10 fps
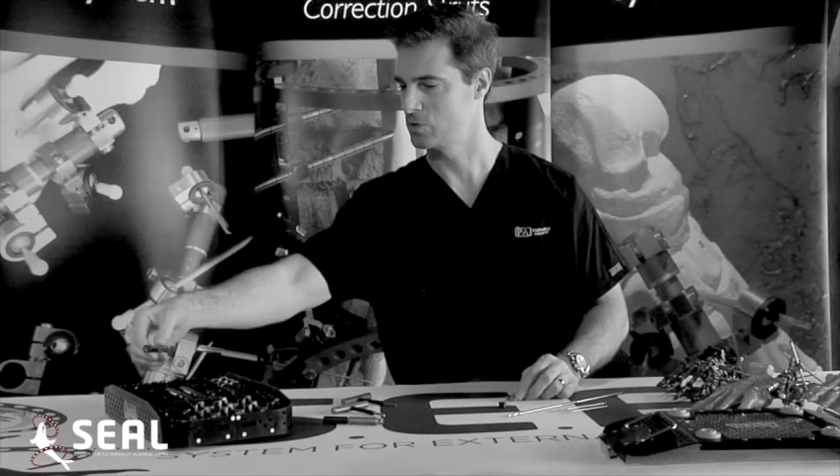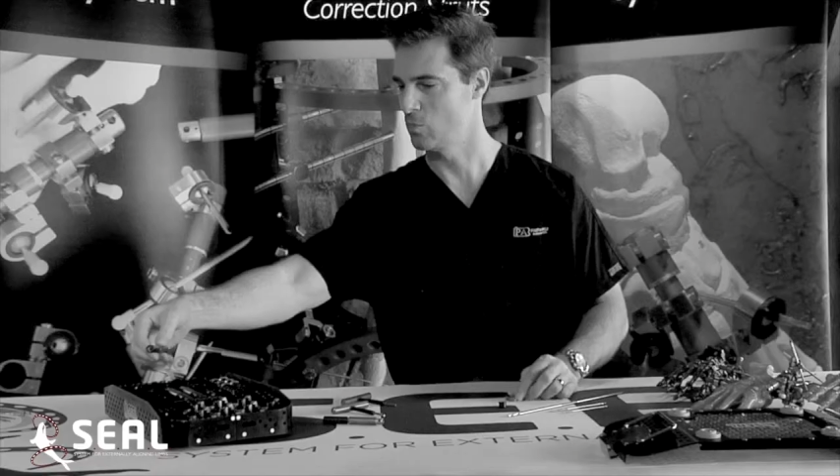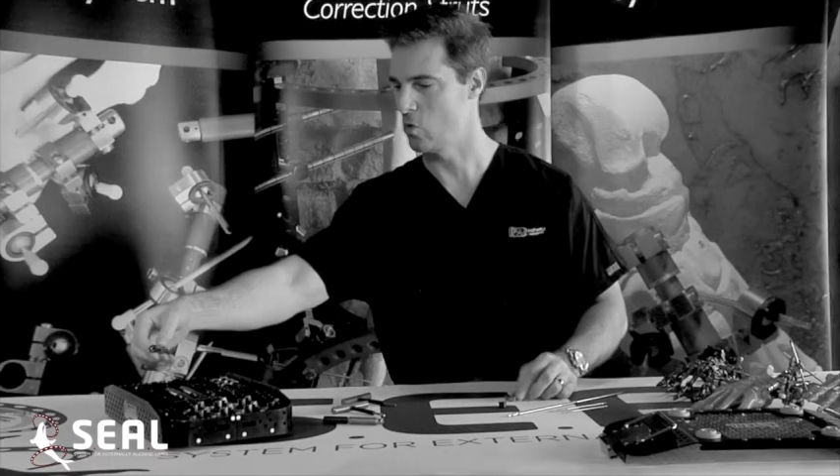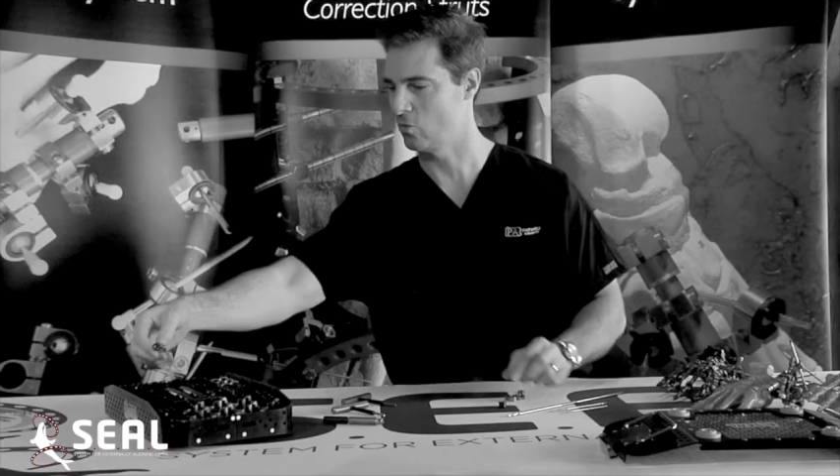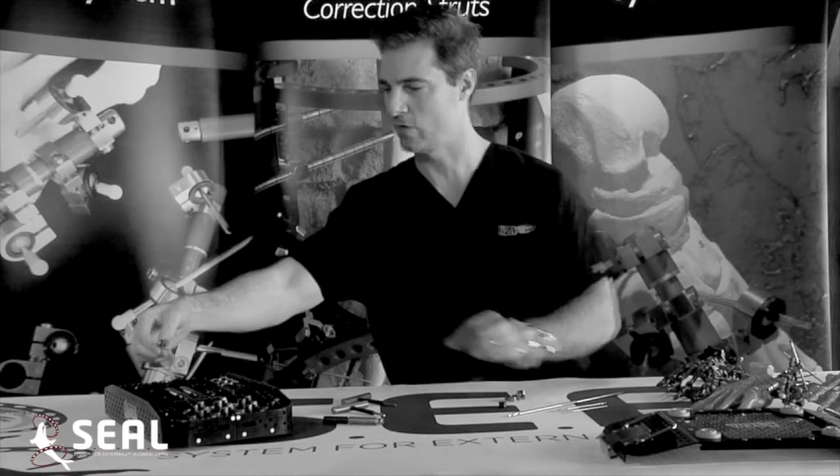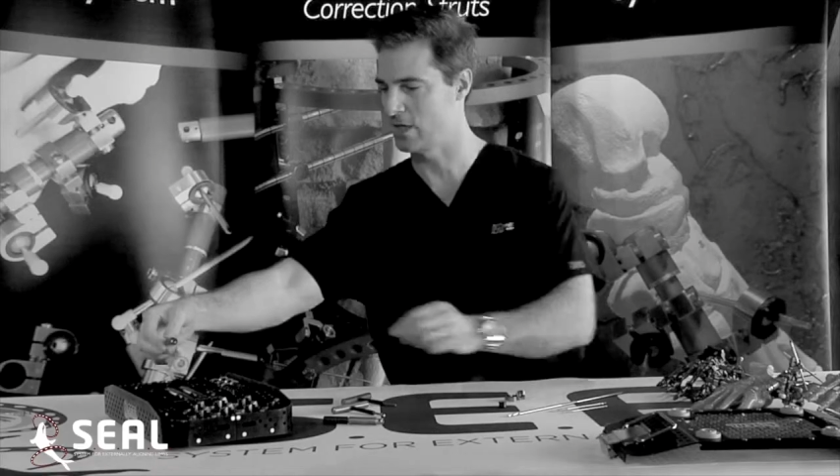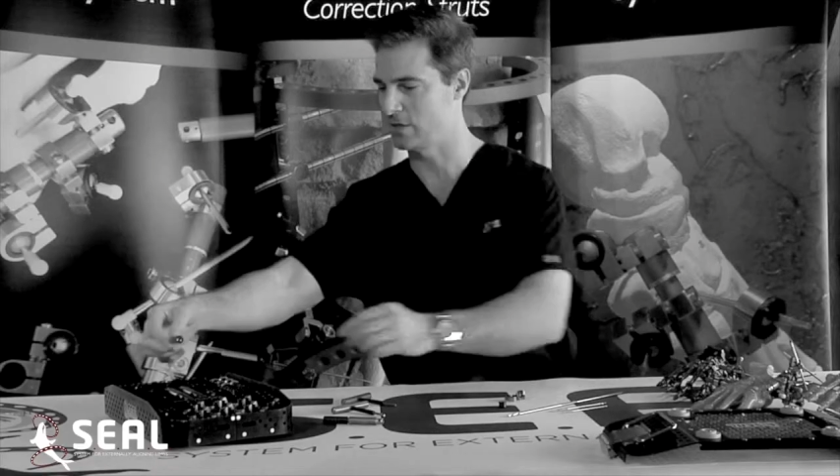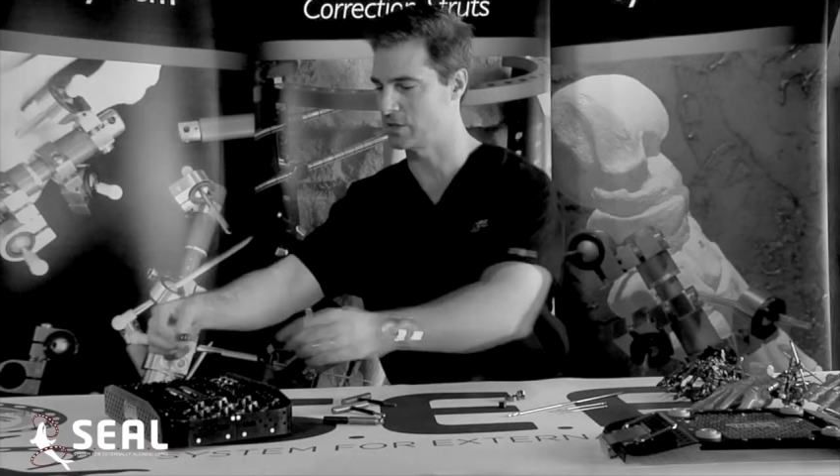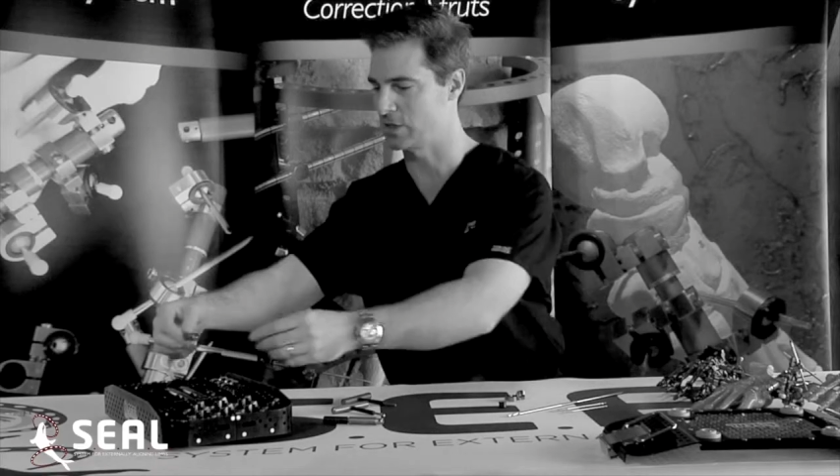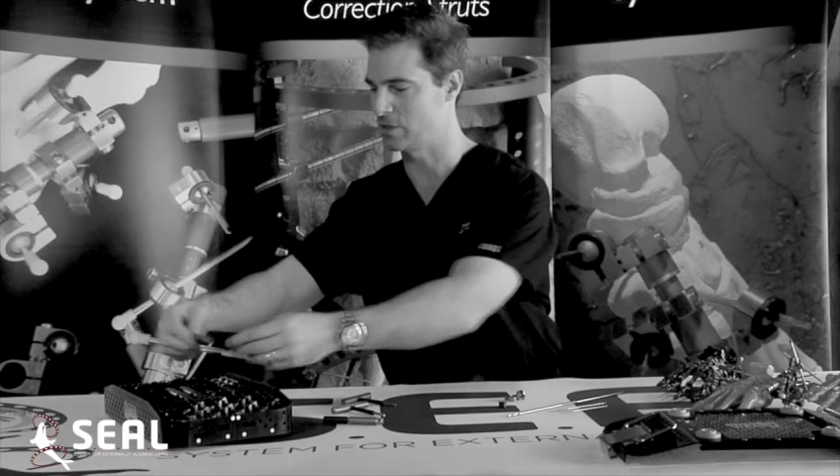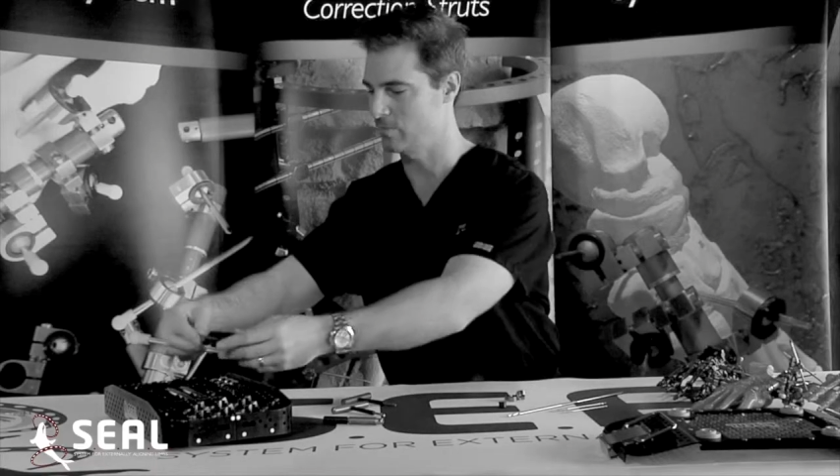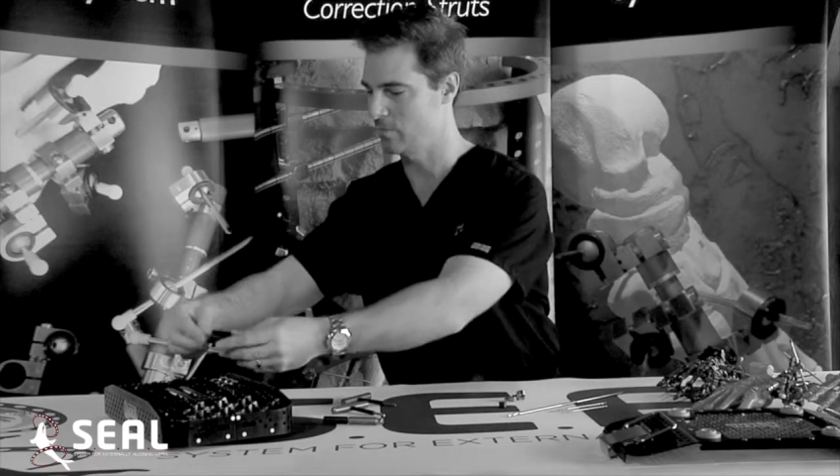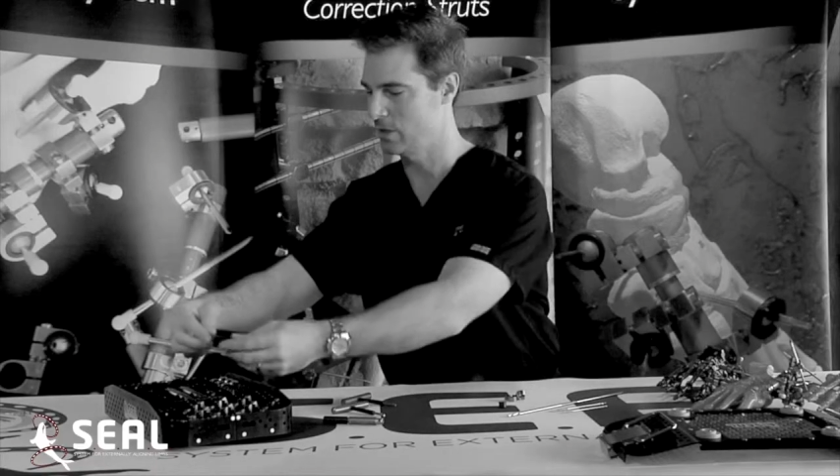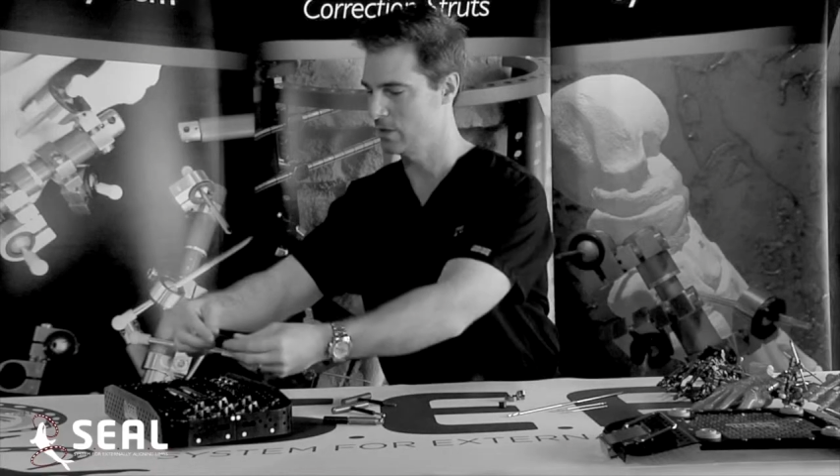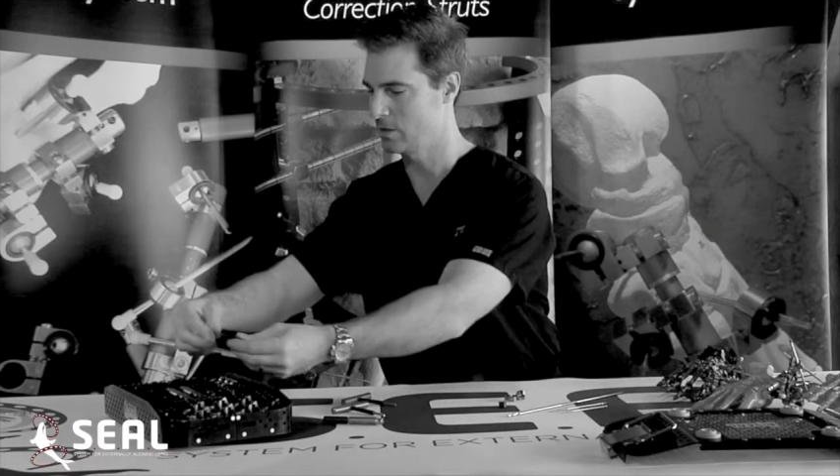small rail system.